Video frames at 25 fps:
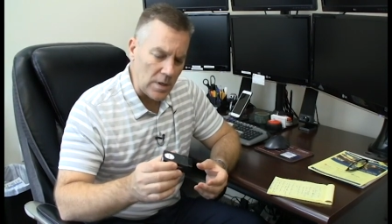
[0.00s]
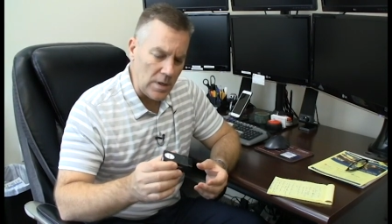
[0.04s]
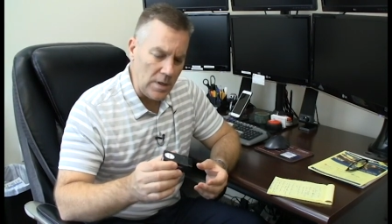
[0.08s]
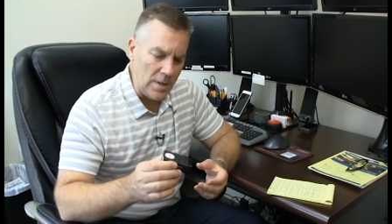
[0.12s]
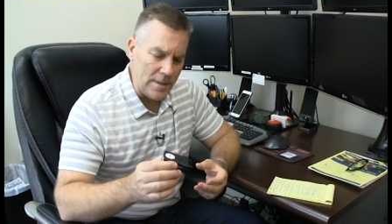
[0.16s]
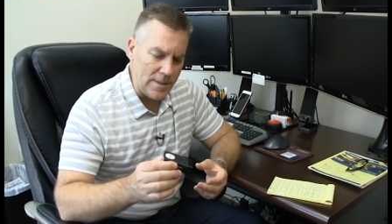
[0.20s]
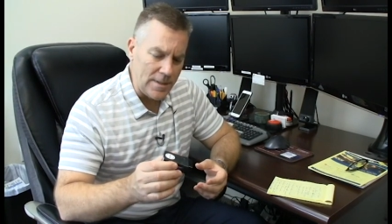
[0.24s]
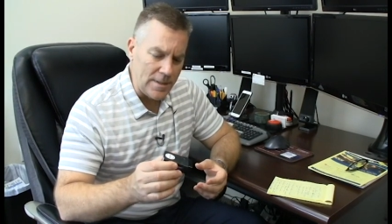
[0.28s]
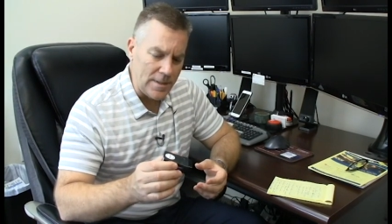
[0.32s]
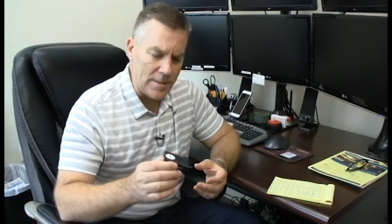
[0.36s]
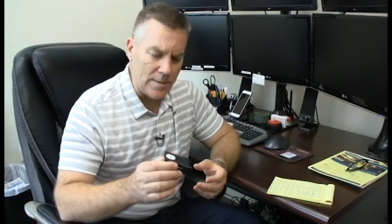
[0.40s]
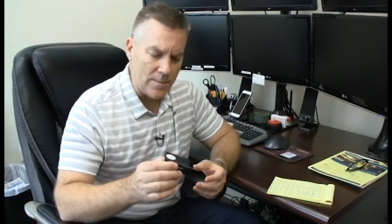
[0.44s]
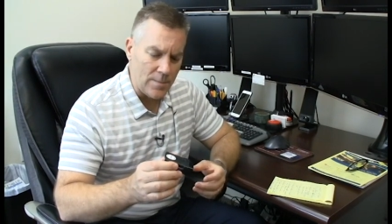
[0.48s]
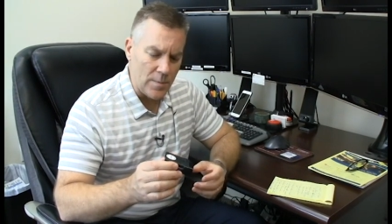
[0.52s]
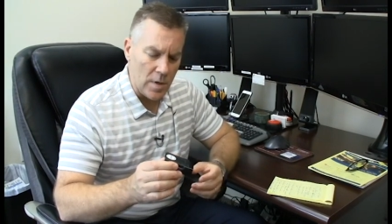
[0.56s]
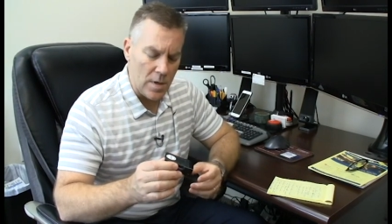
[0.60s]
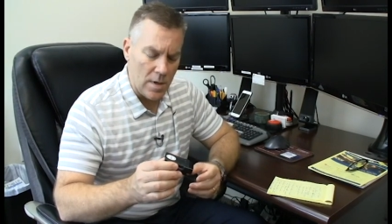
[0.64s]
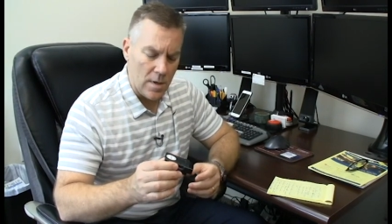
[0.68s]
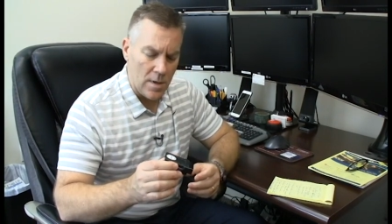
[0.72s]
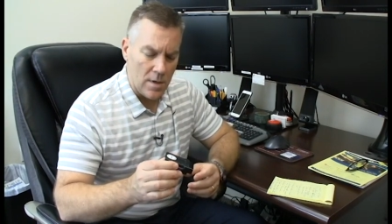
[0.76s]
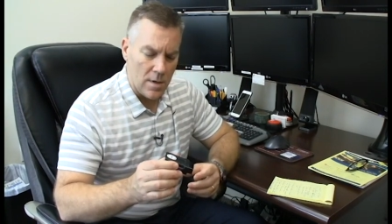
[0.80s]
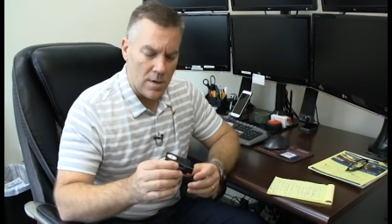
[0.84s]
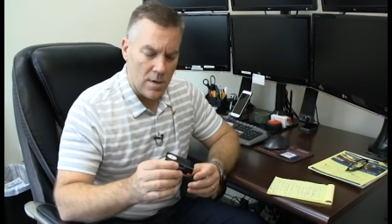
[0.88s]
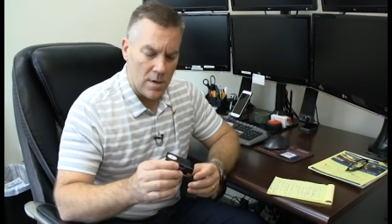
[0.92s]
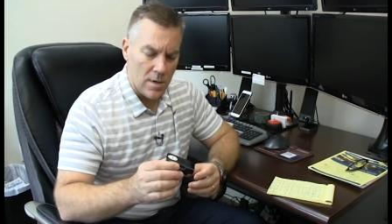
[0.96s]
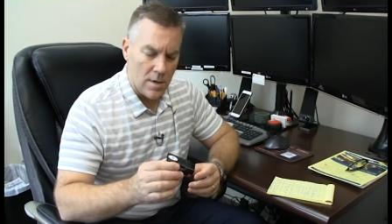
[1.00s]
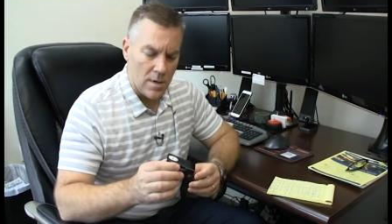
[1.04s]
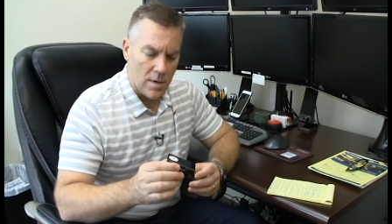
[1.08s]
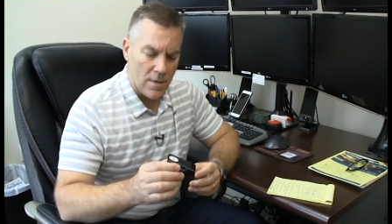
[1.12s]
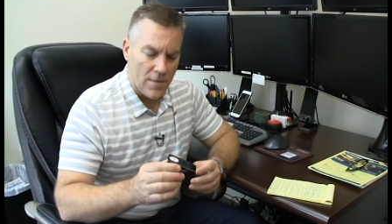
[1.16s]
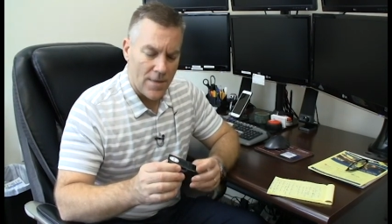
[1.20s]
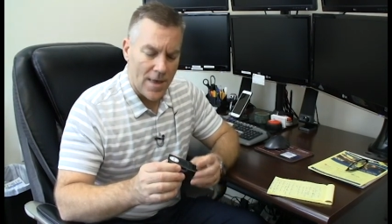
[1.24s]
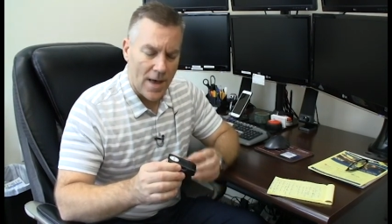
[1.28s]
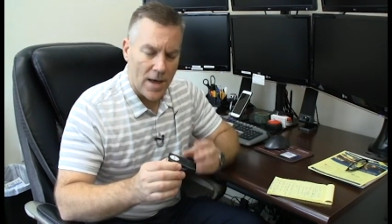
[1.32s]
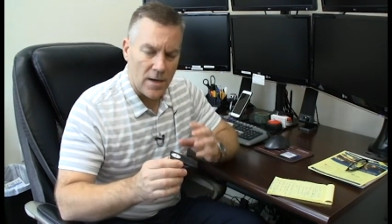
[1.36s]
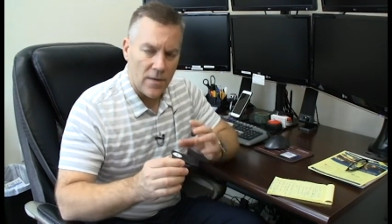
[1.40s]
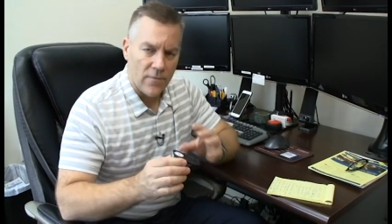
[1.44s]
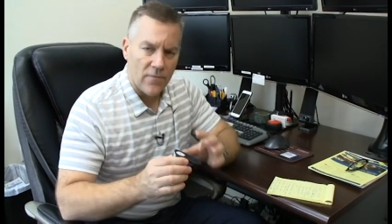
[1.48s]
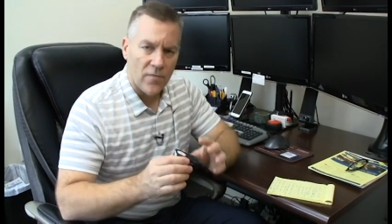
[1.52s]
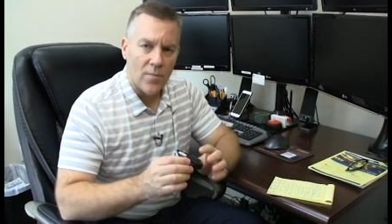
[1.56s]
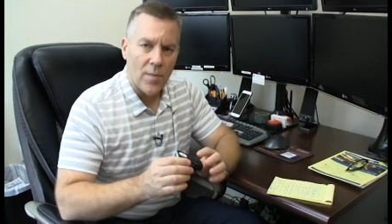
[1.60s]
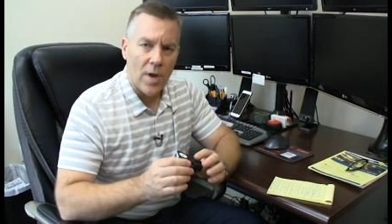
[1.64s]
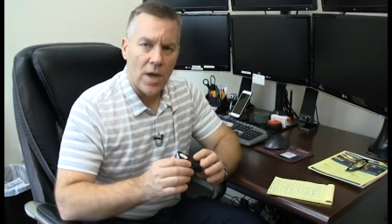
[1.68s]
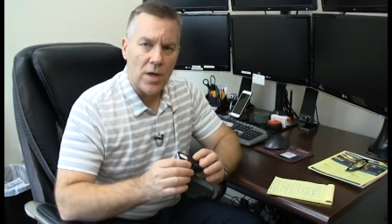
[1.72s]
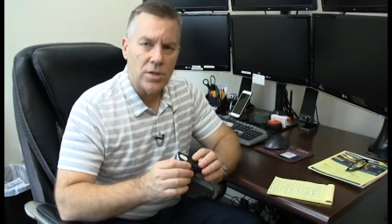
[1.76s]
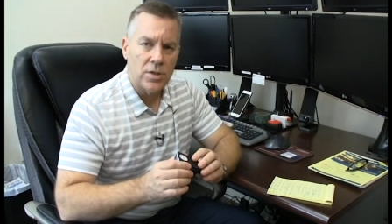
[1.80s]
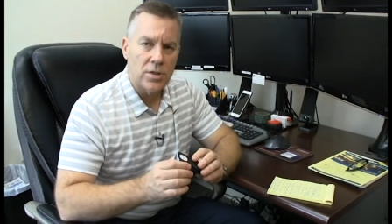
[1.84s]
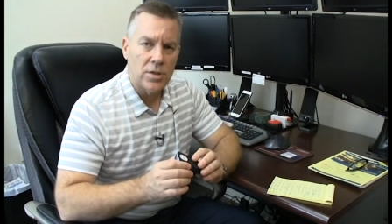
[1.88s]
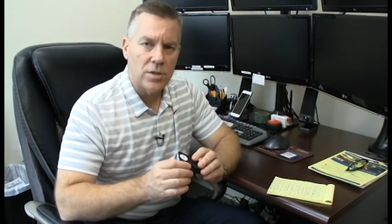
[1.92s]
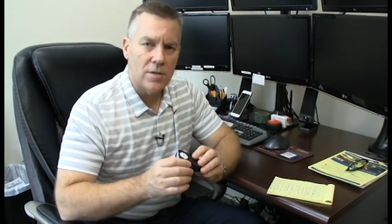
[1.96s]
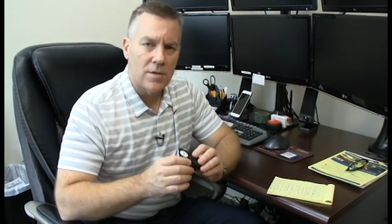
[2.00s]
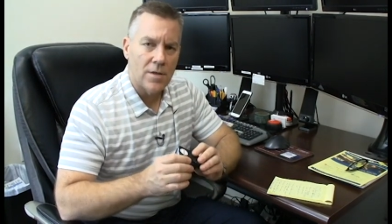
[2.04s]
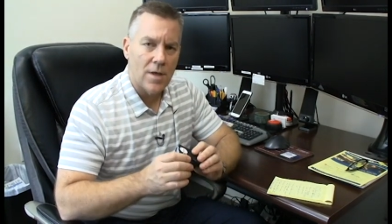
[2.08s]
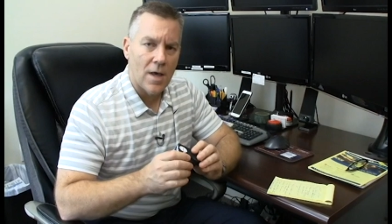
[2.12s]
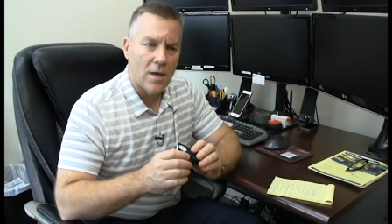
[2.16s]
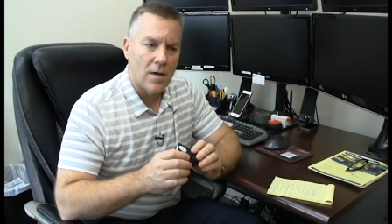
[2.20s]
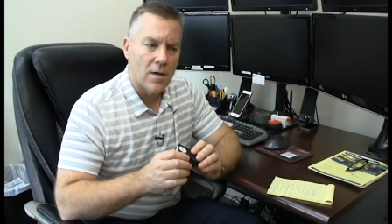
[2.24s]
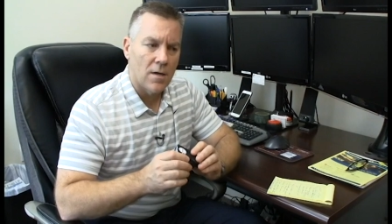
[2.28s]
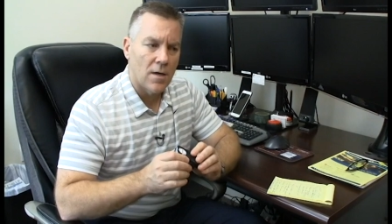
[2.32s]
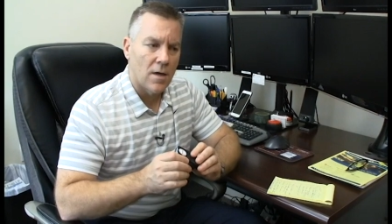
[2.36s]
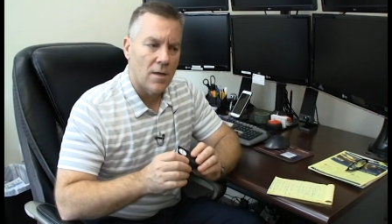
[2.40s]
Um, that information then